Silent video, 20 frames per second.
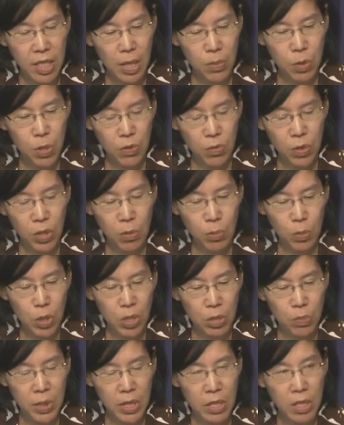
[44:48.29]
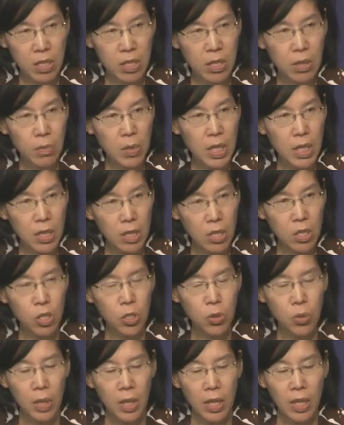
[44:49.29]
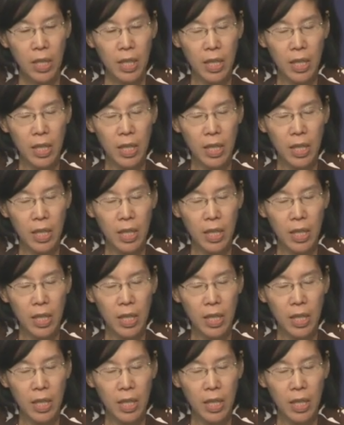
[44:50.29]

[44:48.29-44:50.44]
types of reimbursement systems into